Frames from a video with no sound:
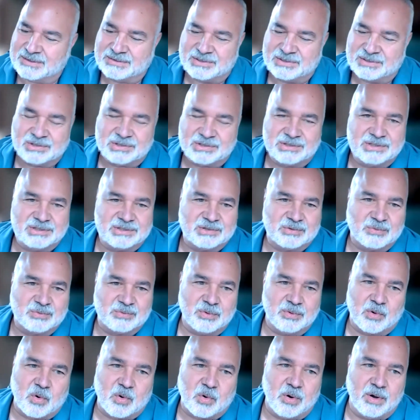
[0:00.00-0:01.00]
just
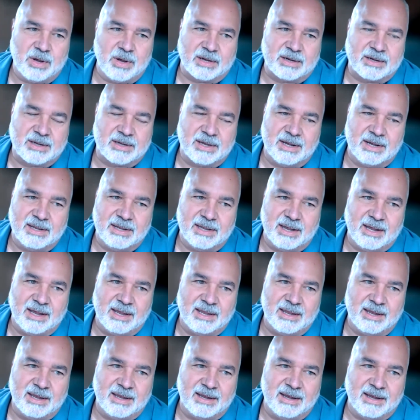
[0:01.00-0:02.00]
real quick,
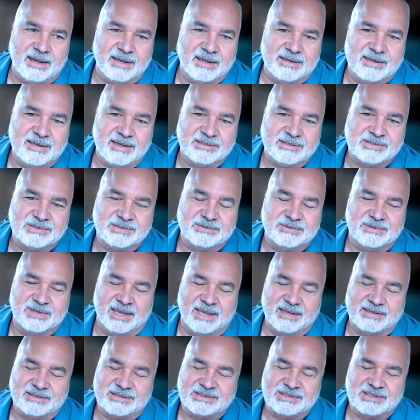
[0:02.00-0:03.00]
I guess
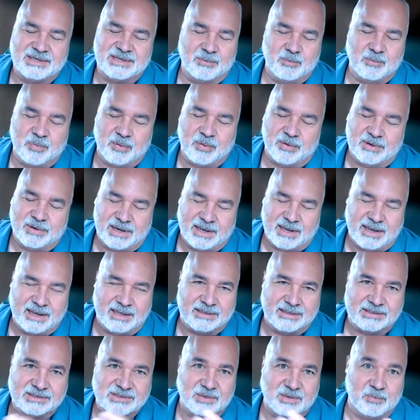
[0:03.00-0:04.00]
at some point I
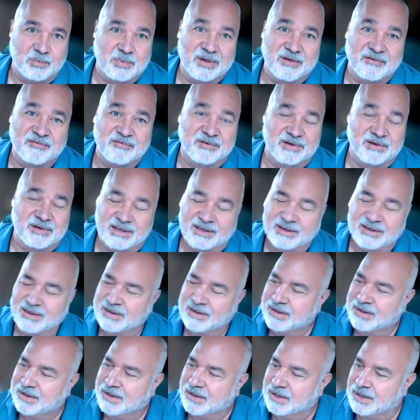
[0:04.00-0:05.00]
had this epiphany
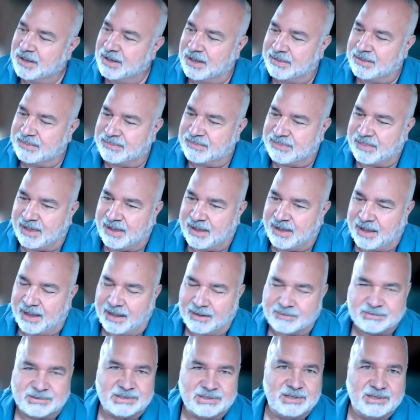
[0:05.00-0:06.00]
that
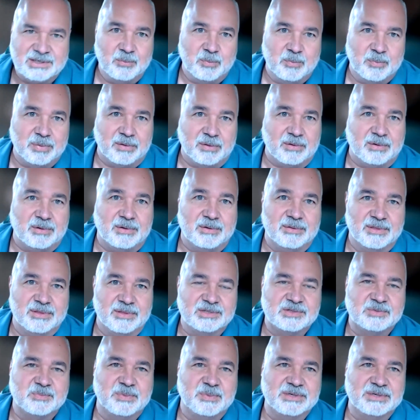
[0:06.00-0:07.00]
how simple
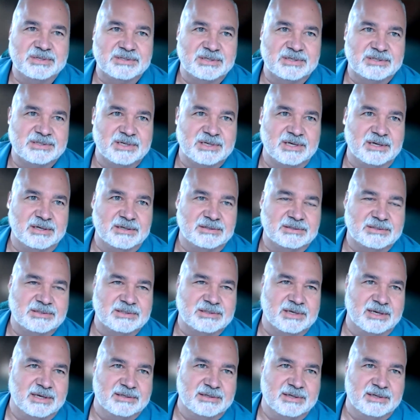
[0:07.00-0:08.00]
this business
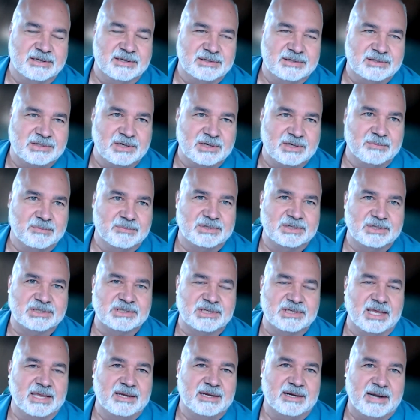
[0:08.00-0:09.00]
is. And Jim
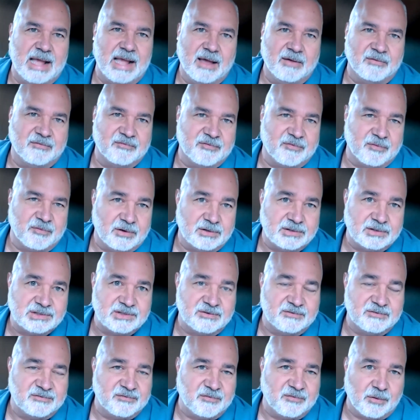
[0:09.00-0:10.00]
just laid it out for
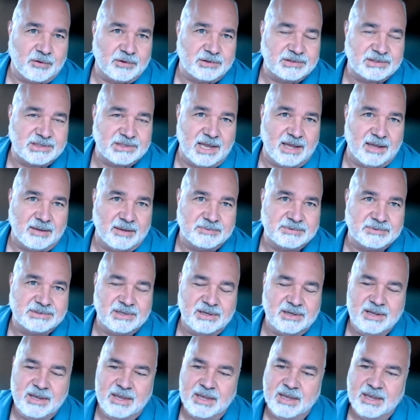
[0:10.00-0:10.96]
us in 4 steps.